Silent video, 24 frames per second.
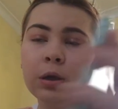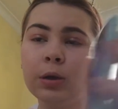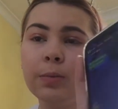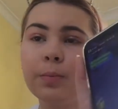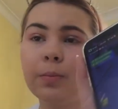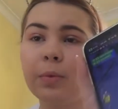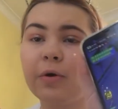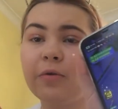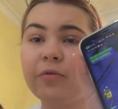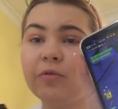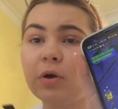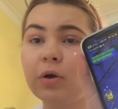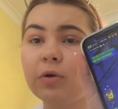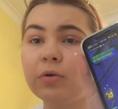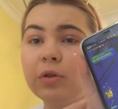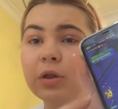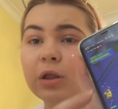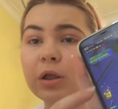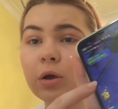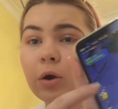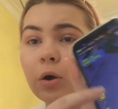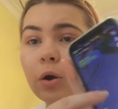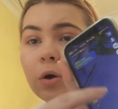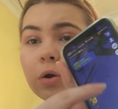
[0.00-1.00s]
But I've currently
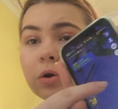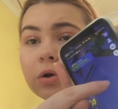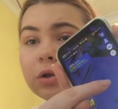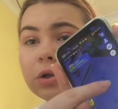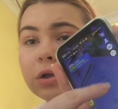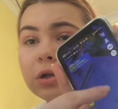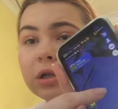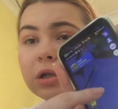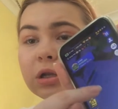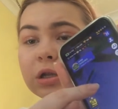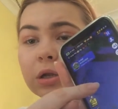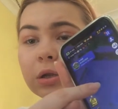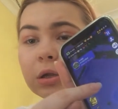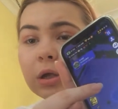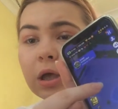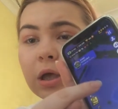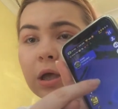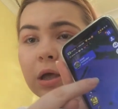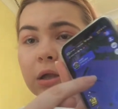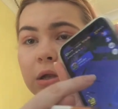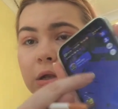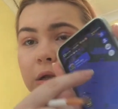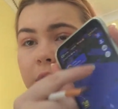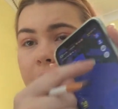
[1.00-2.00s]
got to
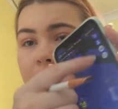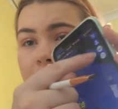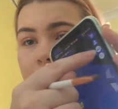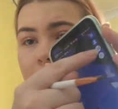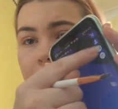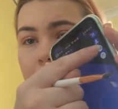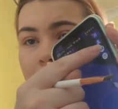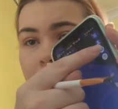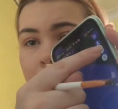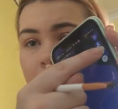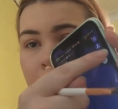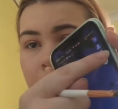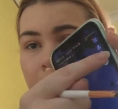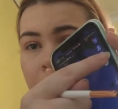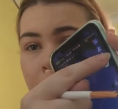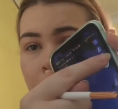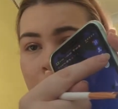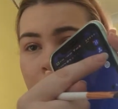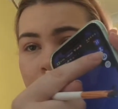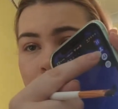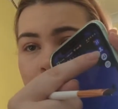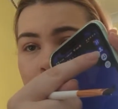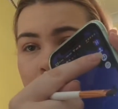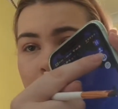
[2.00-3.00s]
get,
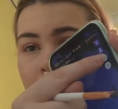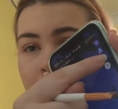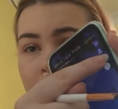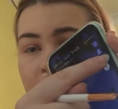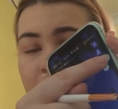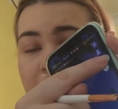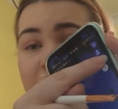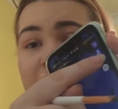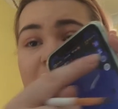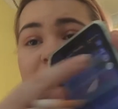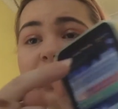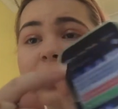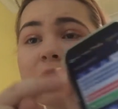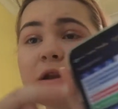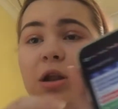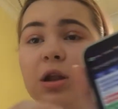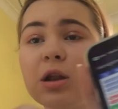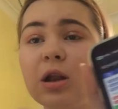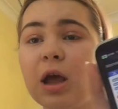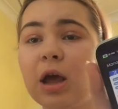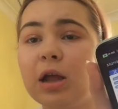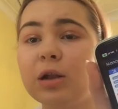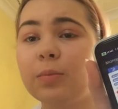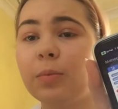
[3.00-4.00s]
this isn't
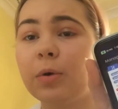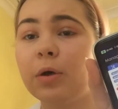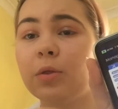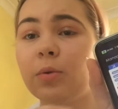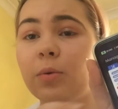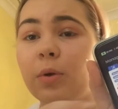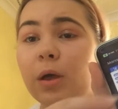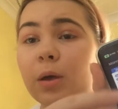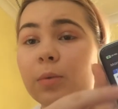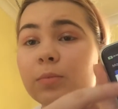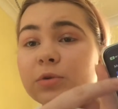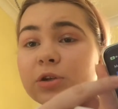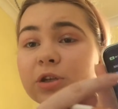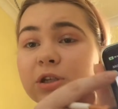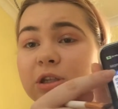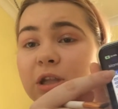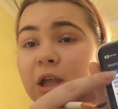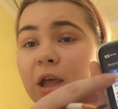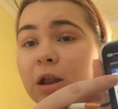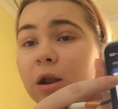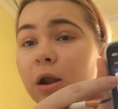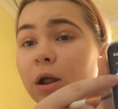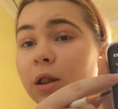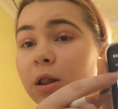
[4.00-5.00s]
an ad by the way, I'm just
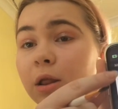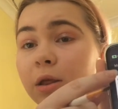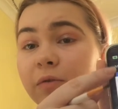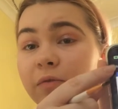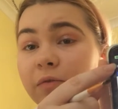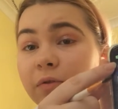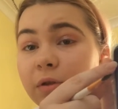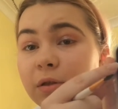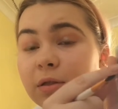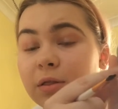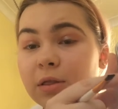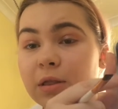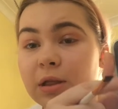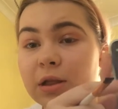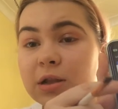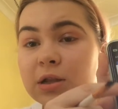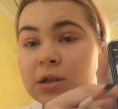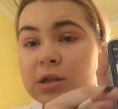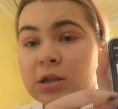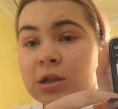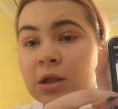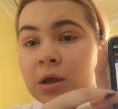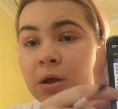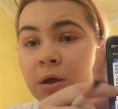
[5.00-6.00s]
saying I like
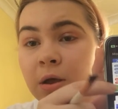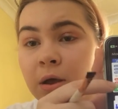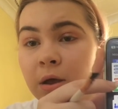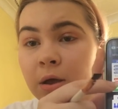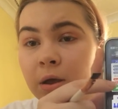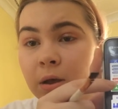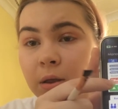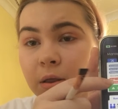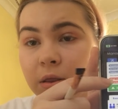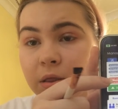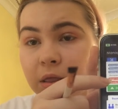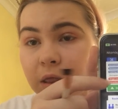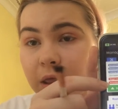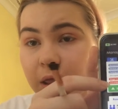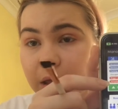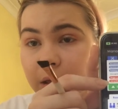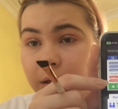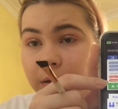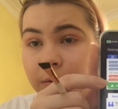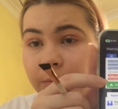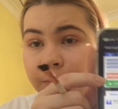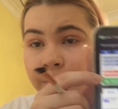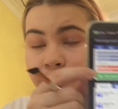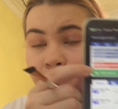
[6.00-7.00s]
this
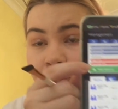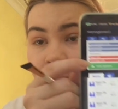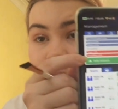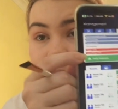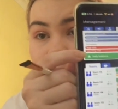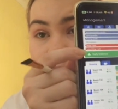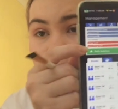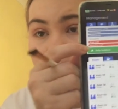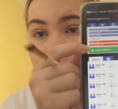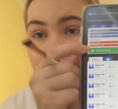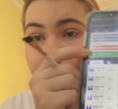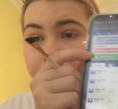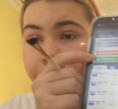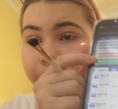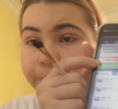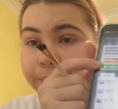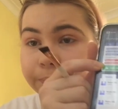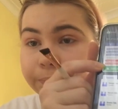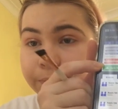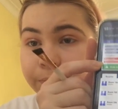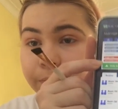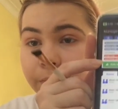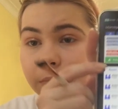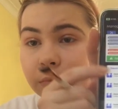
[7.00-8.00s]
thing.
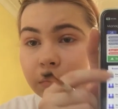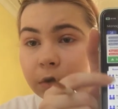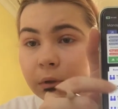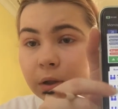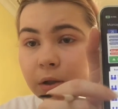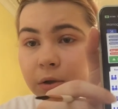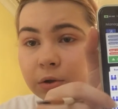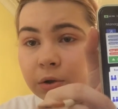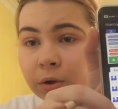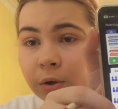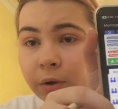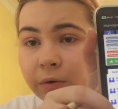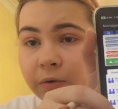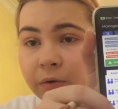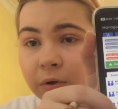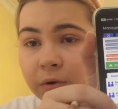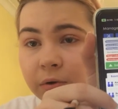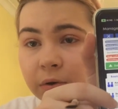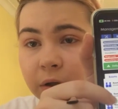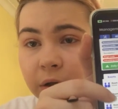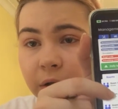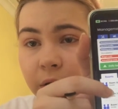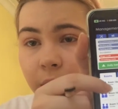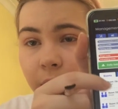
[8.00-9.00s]
So I've
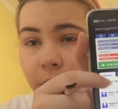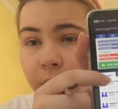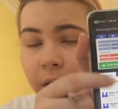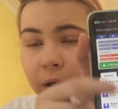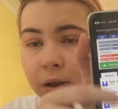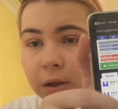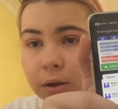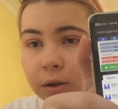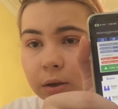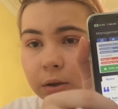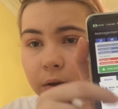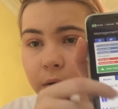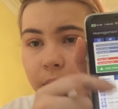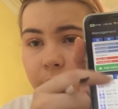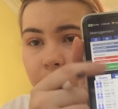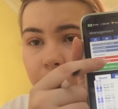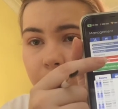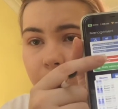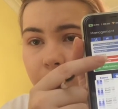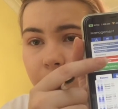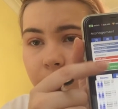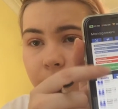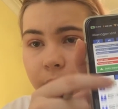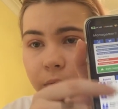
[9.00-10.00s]
currently got like
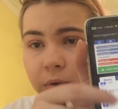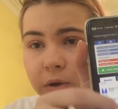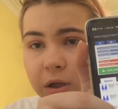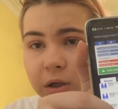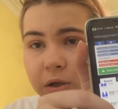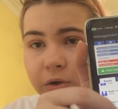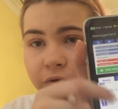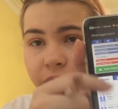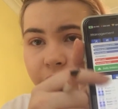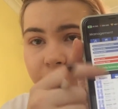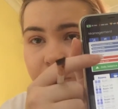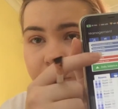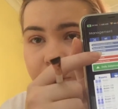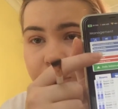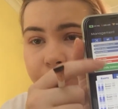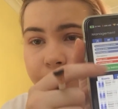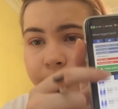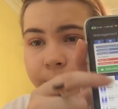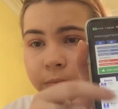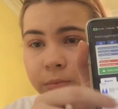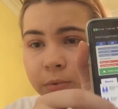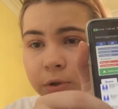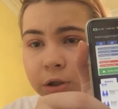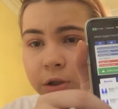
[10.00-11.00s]
all these
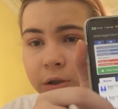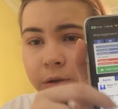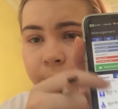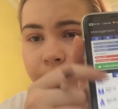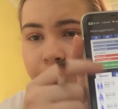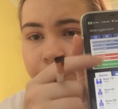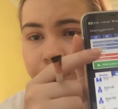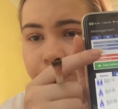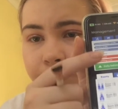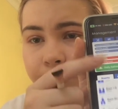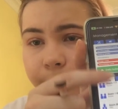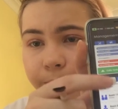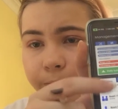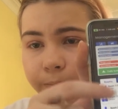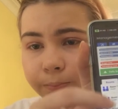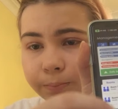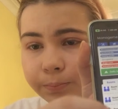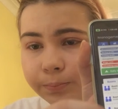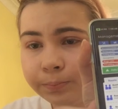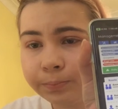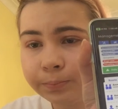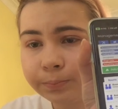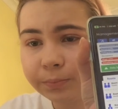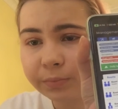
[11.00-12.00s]
rooms
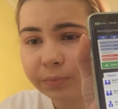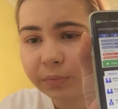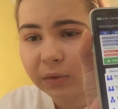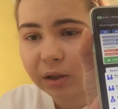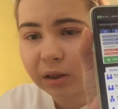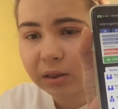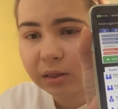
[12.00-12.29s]
and